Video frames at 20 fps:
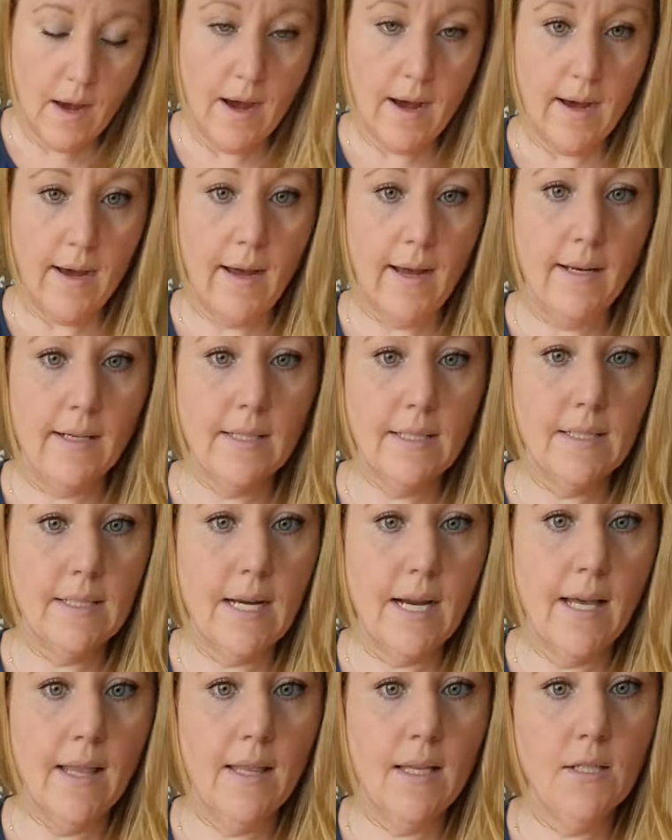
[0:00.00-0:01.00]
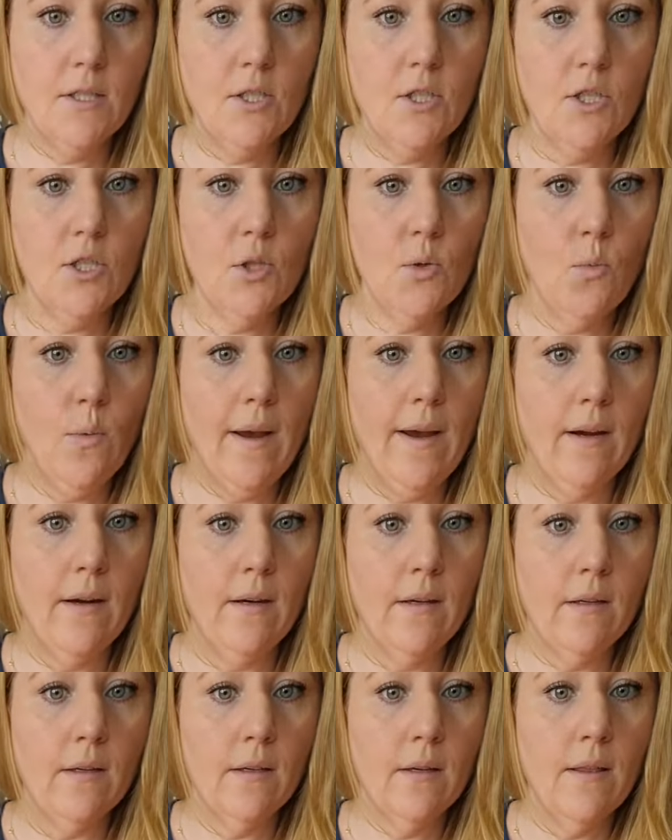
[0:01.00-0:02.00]
I designed this to
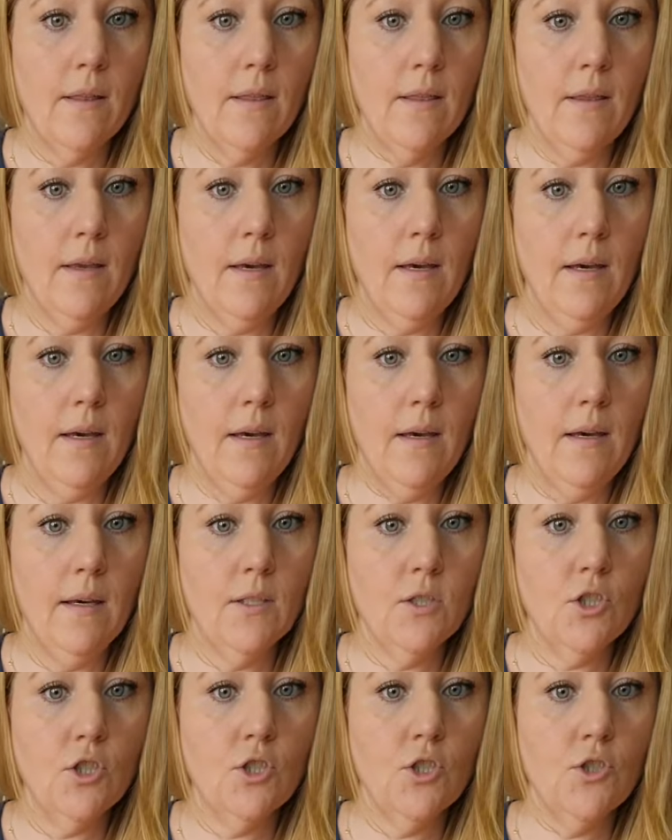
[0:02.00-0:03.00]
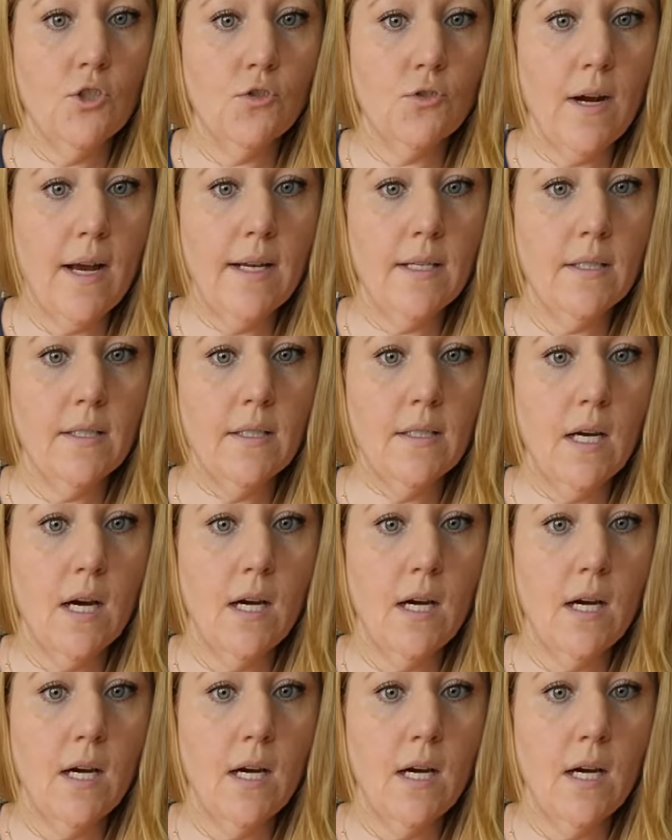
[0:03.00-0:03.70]
where the stress